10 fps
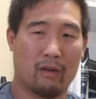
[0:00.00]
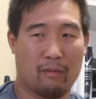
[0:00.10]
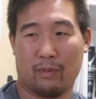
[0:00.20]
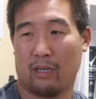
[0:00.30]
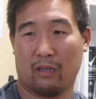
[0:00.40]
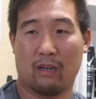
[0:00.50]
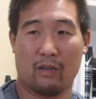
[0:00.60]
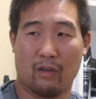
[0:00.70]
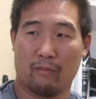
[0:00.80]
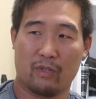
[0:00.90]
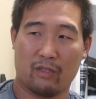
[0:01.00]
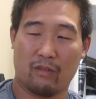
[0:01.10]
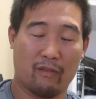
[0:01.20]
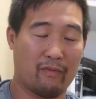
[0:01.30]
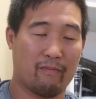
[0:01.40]
I'm like, I don't know, I'm
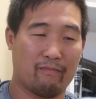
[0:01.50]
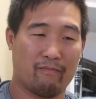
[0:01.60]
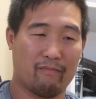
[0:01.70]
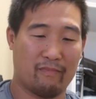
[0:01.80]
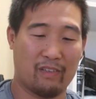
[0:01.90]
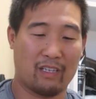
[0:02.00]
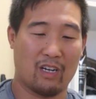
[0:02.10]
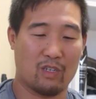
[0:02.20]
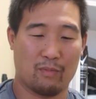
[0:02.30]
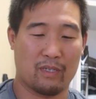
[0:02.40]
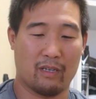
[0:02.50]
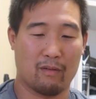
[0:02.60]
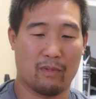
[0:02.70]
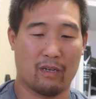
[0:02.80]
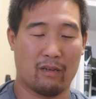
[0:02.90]
just not feeling 100%
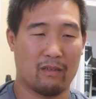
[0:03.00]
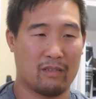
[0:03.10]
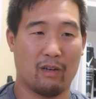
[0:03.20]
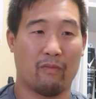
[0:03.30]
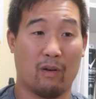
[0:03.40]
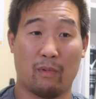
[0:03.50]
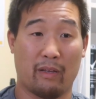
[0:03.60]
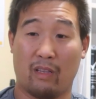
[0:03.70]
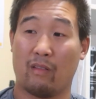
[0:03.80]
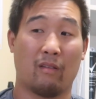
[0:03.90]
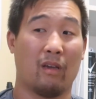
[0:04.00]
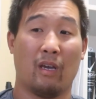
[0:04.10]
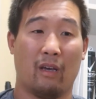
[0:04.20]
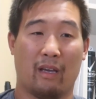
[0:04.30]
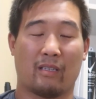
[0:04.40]
myself. I'm like, then
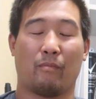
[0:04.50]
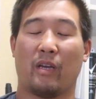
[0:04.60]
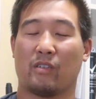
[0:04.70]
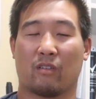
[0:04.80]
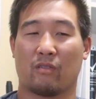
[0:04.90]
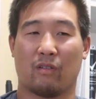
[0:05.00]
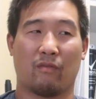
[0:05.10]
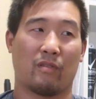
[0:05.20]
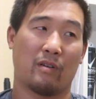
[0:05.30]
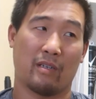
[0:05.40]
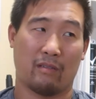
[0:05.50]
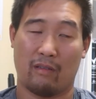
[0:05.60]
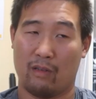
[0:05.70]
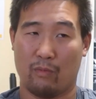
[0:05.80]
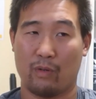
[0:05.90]
that's a major concern for us,
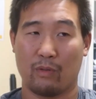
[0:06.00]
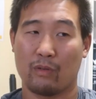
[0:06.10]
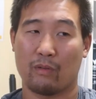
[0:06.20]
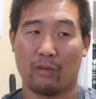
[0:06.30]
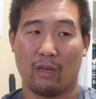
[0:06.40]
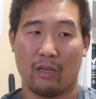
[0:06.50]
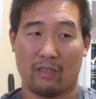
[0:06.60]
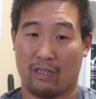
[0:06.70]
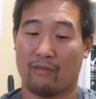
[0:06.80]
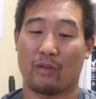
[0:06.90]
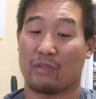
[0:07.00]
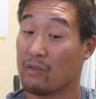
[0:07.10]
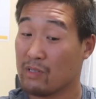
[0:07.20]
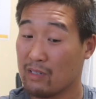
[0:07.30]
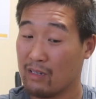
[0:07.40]
and then we do take it very
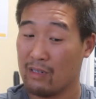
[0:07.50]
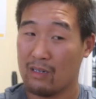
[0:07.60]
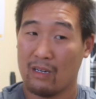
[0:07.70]
seriously.